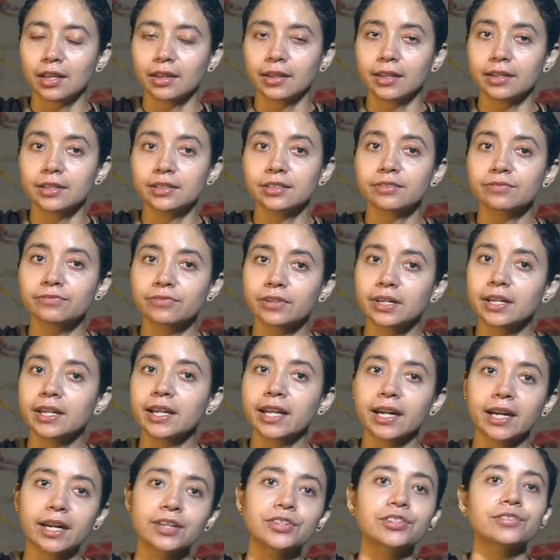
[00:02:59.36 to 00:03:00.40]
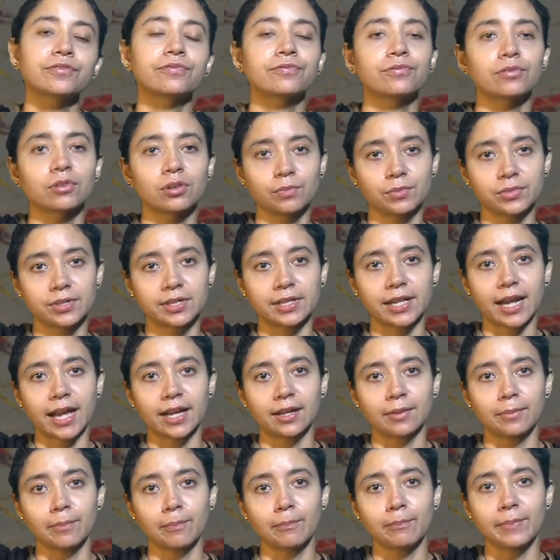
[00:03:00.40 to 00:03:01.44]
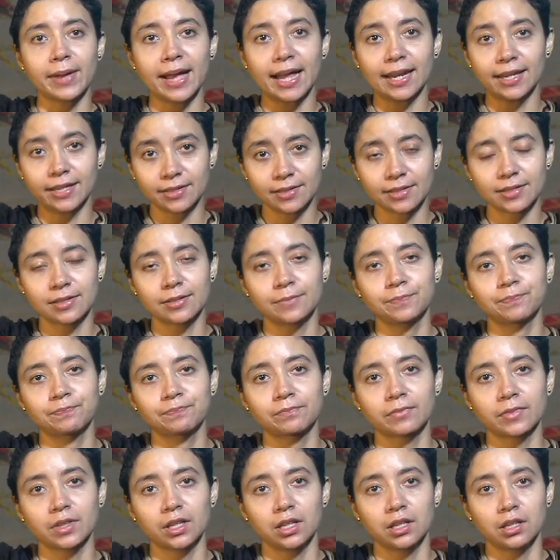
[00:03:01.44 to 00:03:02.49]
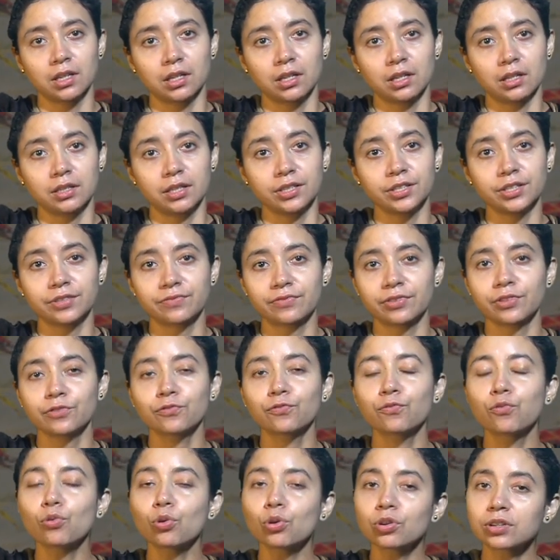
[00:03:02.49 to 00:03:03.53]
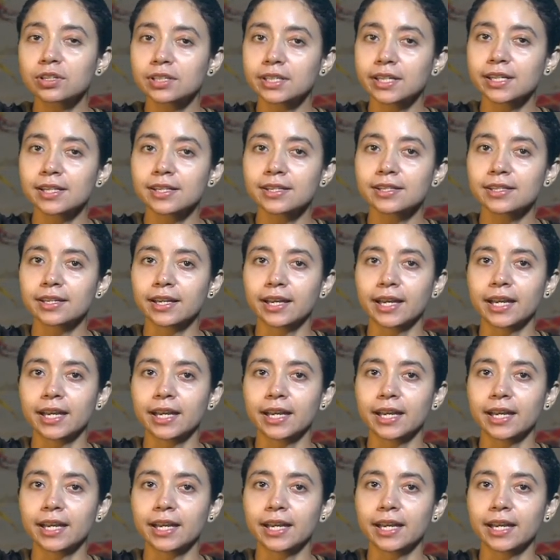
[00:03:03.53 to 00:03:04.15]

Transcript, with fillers: the different narrative forms like ballads different folk tales